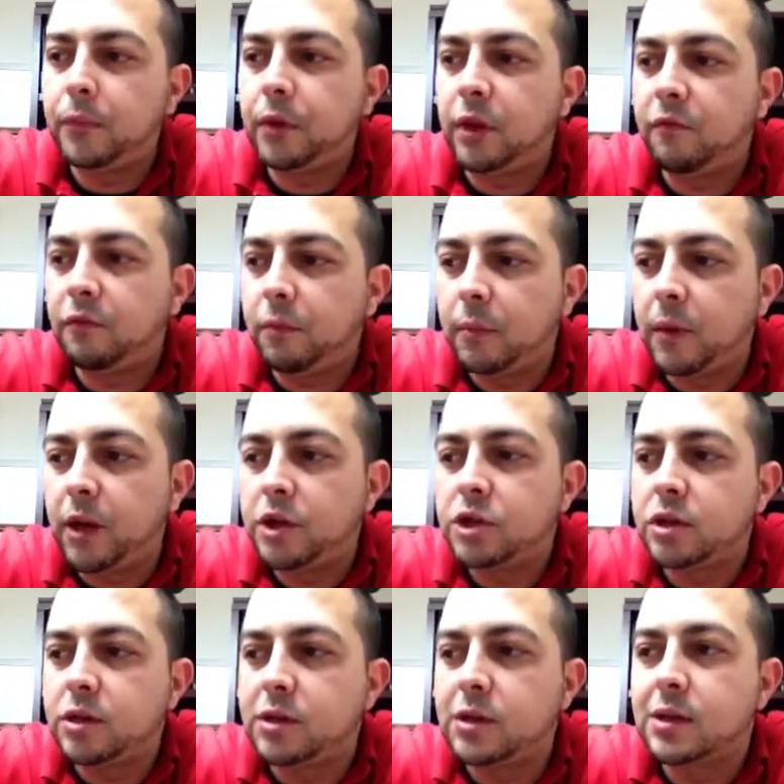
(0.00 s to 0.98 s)

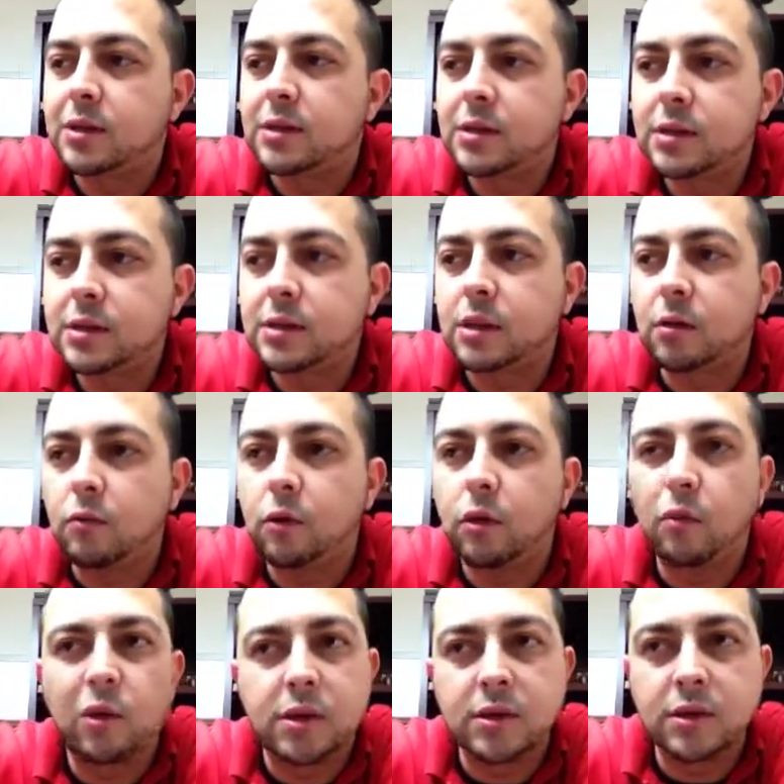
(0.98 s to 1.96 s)
information is consistent
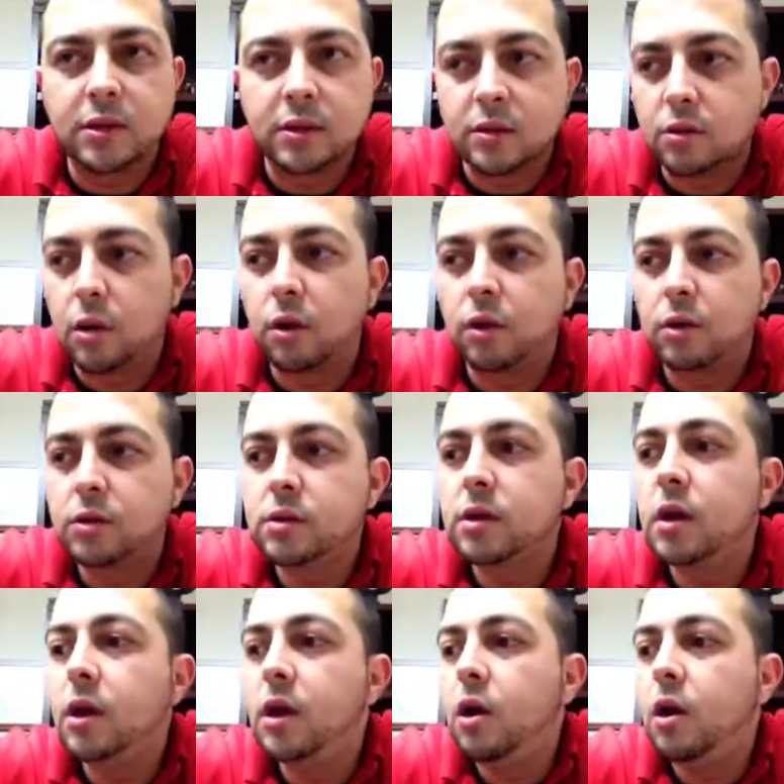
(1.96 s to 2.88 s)
with what's in the source.